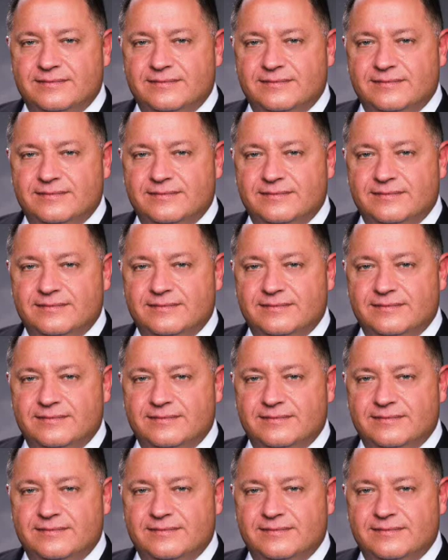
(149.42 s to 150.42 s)

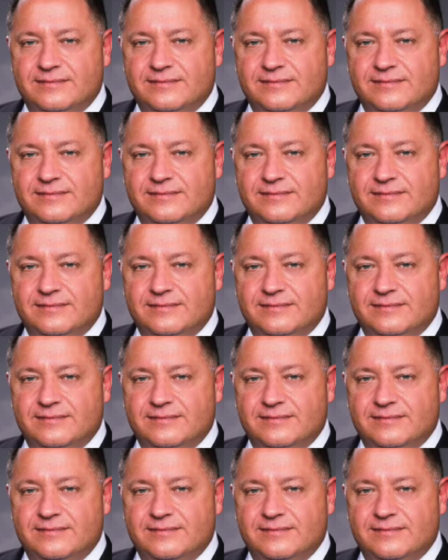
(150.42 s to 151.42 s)

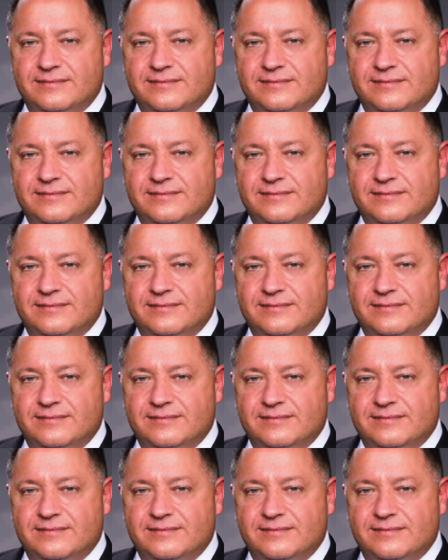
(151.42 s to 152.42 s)

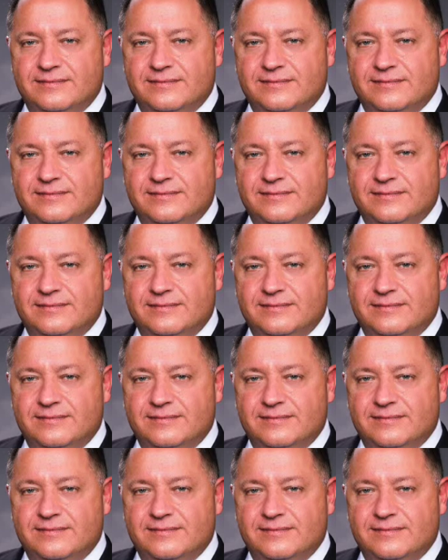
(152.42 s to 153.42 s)

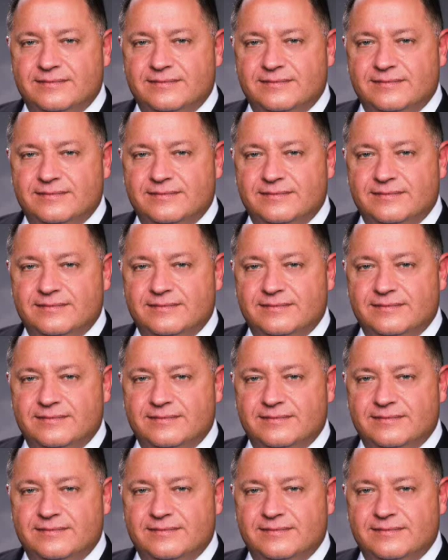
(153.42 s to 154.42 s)

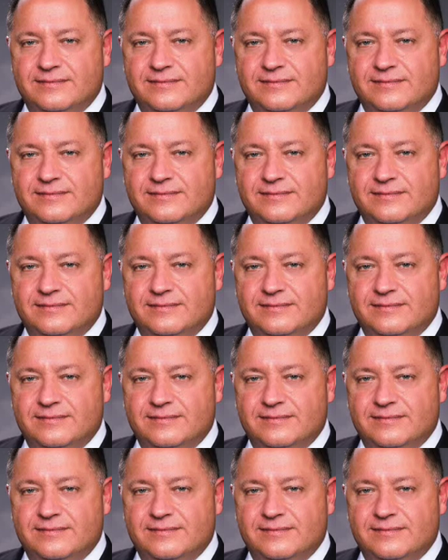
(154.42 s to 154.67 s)
The face doesn't move, so there is nothing to read.